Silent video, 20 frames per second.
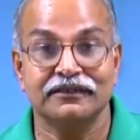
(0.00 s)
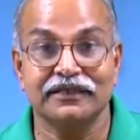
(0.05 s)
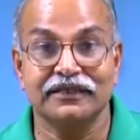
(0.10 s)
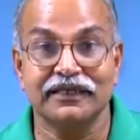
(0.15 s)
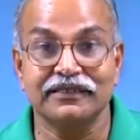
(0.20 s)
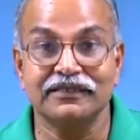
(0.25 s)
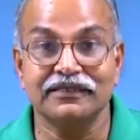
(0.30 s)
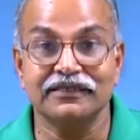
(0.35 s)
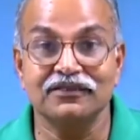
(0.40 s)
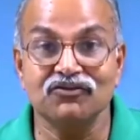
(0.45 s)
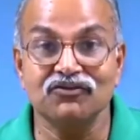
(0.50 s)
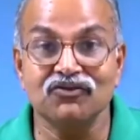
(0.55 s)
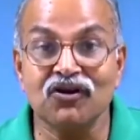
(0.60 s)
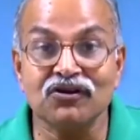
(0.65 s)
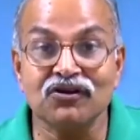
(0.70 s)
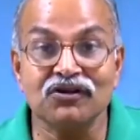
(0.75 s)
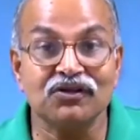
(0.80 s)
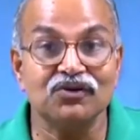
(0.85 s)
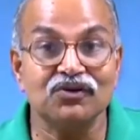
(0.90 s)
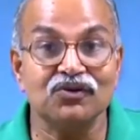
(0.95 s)
does
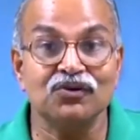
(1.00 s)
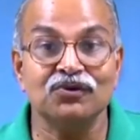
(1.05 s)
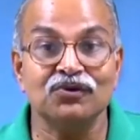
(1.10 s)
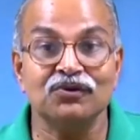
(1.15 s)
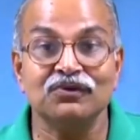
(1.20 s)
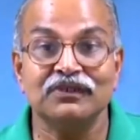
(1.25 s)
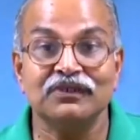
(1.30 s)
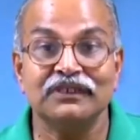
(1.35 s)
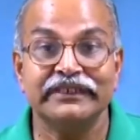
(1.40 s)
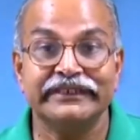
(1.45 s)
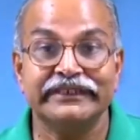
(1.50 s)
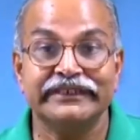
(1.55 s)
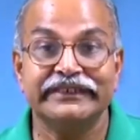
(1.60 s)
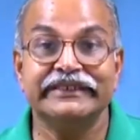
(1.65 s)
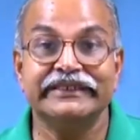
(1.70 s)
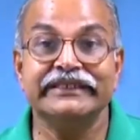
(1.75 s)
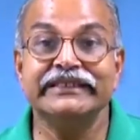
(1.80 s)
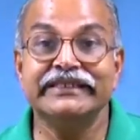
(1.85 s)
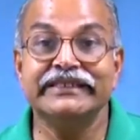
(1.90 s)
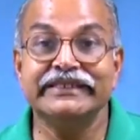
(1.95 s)
not go
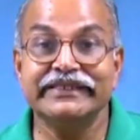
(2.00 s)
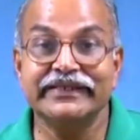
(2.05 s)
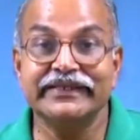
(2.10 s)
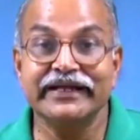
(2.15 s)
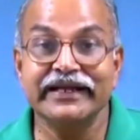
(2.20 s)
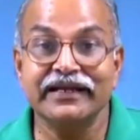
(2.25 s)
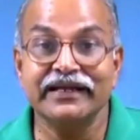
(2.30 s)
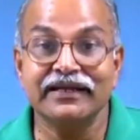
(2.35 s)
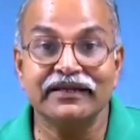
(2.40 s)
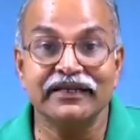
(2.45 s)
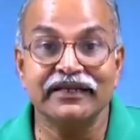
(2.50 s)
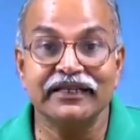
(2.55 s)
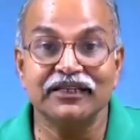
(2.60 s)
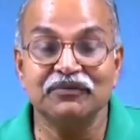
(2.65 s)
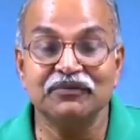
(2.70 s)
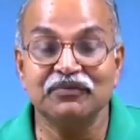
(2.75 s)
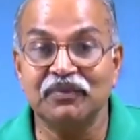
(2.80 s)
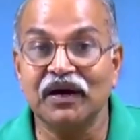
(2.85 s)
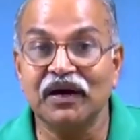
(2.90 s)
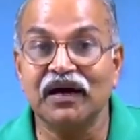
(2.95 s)
in straight
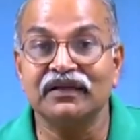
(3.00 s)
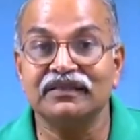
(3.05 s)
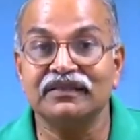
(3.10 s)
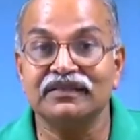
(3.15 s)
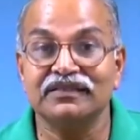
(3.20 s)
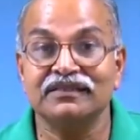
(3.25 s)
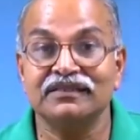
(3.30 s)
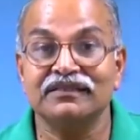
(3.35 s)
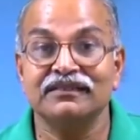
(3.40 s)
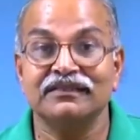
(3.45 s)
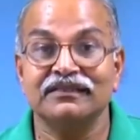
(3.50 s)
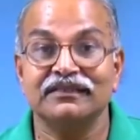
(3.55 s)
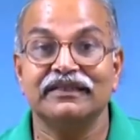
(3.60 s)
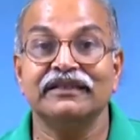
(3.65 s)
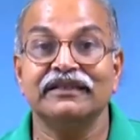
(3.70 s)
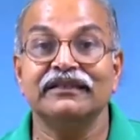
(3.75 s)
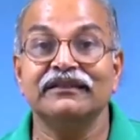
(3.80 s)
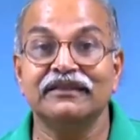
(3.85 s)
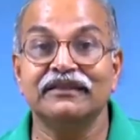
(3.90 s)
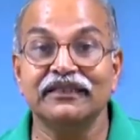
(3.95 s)
line paths
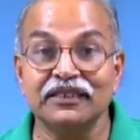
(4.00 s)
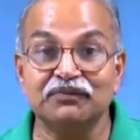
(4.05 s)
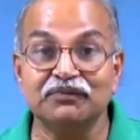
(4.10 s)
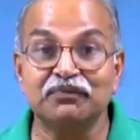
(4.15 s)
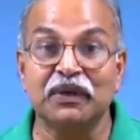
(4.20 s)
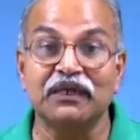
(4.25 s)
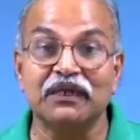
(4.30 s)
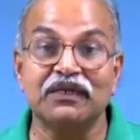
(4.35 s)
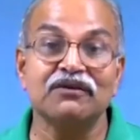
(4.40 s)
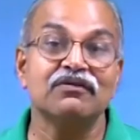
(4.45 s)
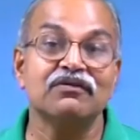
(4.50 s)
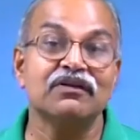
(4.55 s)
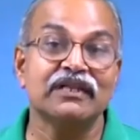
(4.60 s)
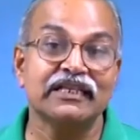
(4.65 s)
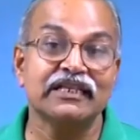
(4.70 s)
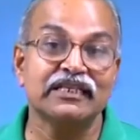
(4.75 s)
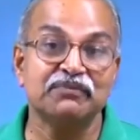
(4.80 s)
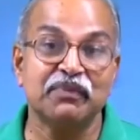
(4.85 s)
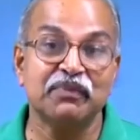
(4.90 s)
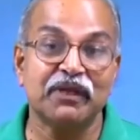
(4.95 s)
in this particular
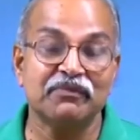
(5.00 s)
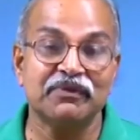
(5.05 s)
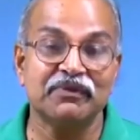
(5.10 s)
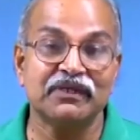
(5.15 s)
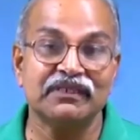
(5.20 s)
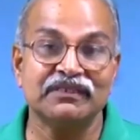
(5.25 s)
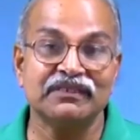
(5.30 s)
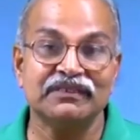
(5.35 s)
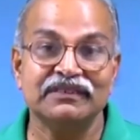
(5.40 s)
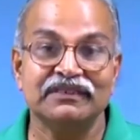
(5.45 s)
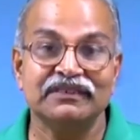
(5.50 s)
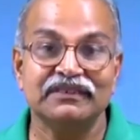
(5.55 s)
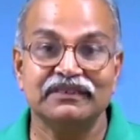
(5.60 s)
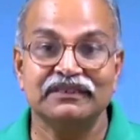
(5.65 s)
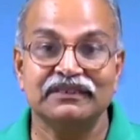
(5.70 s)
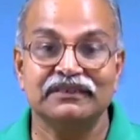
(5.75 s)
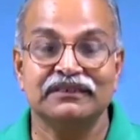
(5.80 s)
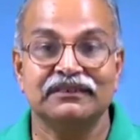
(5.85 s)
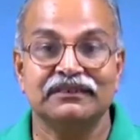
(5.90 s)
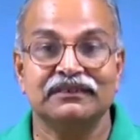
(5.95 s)
experiment.
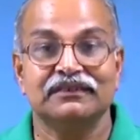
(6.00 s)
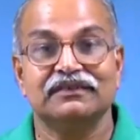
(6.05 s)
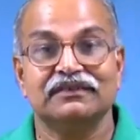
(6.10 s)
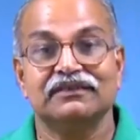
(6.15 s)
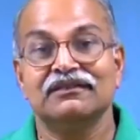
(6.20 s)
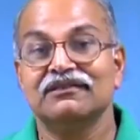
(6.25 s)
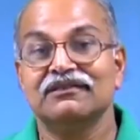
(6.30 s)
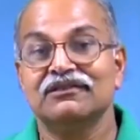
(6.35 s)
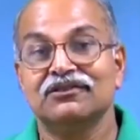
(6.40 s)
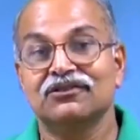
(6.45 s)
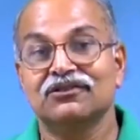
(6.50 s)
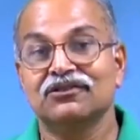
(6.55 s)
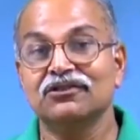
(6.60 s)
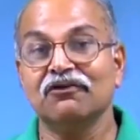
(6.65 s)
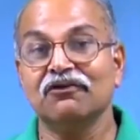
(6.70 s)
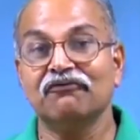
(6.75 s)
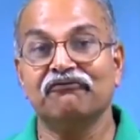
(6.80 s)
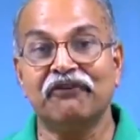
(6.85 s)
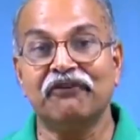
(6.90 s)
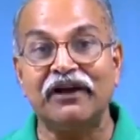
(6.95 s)

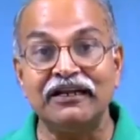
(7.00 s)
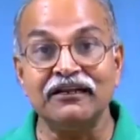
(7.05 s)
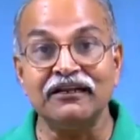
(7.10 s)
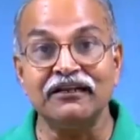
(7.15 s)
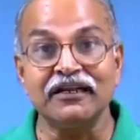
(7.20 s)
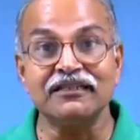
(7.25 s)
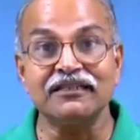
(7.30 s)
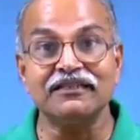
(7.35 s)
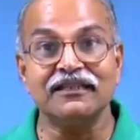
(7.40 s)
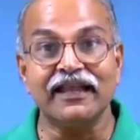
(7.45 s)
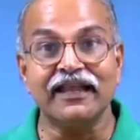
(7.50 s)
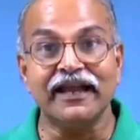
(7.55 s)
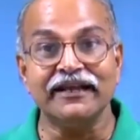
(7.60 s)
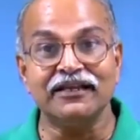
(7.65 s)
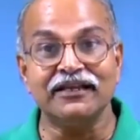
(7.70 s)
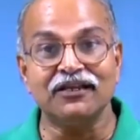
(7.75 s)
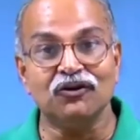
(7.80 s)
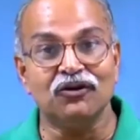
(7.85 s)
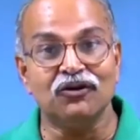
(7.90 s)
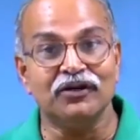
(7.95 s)
So, when does
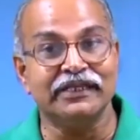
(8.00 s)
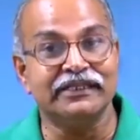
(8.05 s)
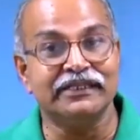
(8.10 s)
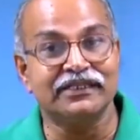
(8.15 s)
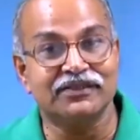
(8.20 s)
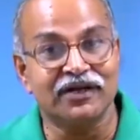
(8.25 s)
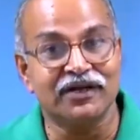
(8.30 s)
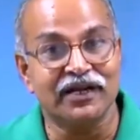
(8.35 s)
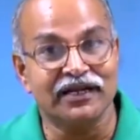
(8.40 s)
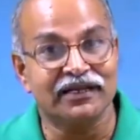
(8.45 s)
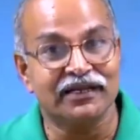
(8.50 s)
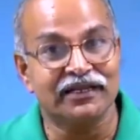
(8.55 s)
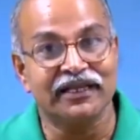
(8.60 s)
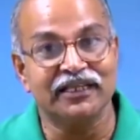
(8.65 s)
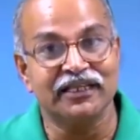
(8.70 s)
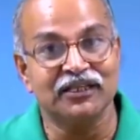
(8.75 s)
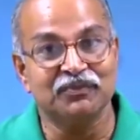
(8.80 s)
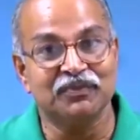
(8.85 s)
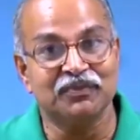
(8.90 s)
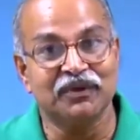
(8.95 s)
light go in straight
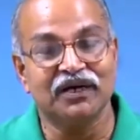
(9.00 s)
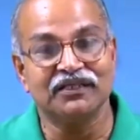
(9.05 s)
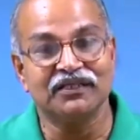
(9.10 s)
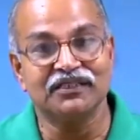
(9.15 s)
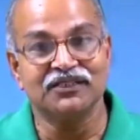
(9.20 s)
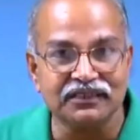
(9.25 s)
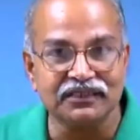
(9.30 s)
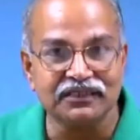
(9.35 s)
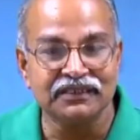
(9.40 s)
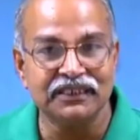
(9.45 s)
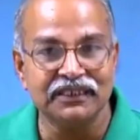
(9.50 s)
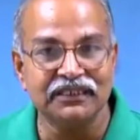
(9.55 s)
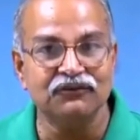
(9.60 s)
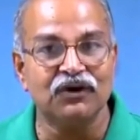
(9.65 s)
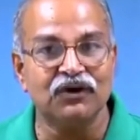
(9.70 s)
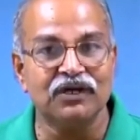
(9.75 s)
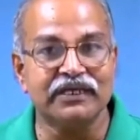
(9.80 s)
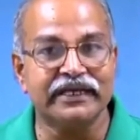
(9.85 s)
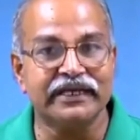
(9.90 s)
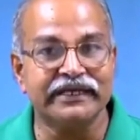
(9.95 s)
line paths? In
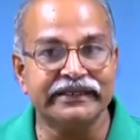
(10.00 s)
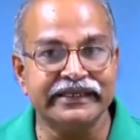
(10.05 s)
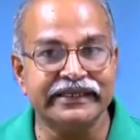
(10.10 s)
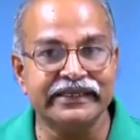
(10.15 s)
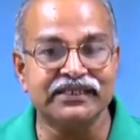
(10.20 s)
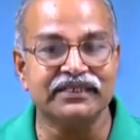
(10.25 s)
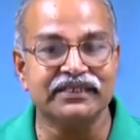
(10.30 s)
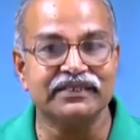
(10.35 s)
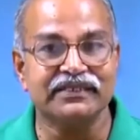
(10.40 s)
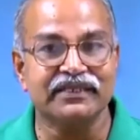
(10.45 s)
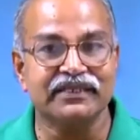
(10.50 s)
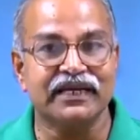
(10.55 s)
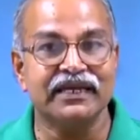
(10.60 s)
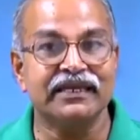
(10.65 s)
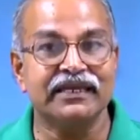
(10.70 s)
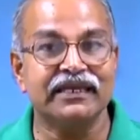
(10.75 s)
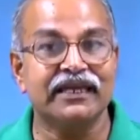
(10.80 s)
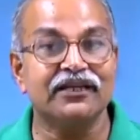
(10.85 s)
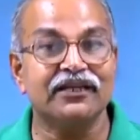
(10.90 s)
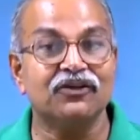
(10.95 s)
what conditions?
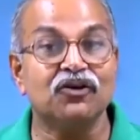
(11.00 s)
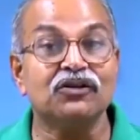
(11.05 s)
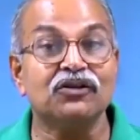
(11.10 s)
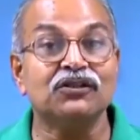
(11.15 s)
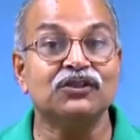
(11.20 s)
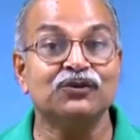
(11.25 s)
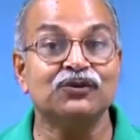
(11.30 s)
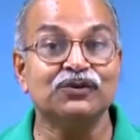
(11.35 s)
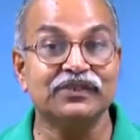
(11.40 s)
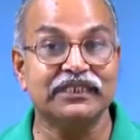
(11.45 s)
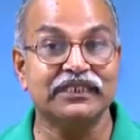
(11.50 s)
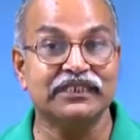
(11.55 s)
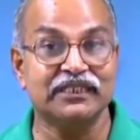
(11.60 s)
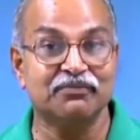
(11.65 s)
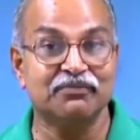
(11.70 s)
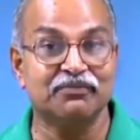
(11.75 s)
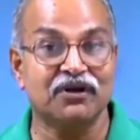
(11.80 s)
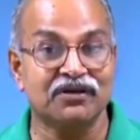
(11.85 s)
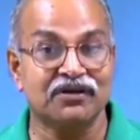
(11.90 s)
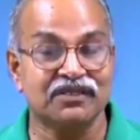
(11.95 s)
I cannot use this
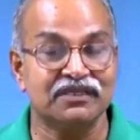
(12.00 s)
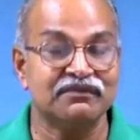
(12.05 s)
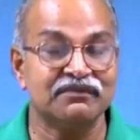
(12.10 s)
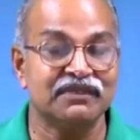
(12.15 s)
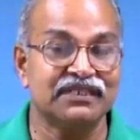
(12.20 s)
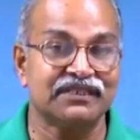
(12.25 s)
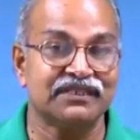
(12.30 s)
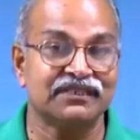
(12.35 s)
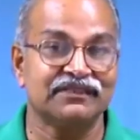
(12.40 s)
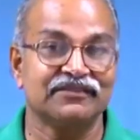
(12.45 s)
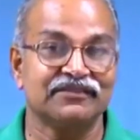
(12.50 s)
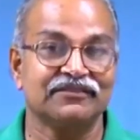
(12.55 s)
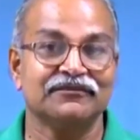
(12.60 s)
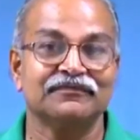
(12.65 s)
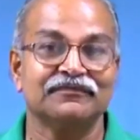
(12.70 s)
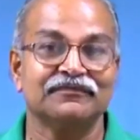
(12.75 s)
approximation.